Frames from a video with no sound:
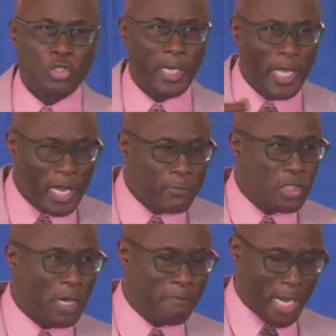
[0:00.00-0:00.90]
to
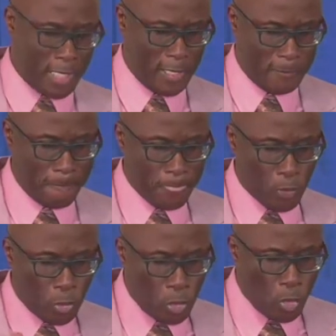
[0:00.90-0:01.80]
help somebody
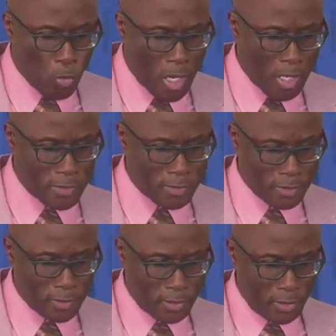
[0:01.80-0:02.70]
who
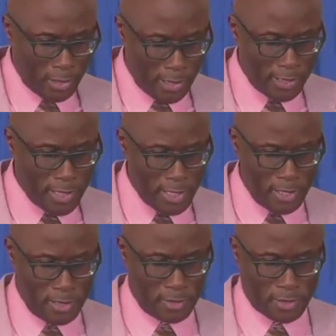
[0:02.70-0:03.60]
was in
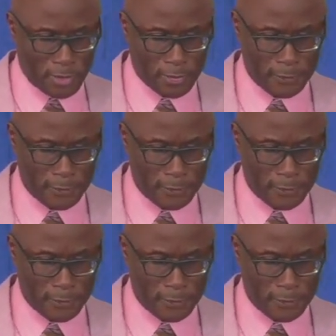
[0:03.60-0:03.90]
need.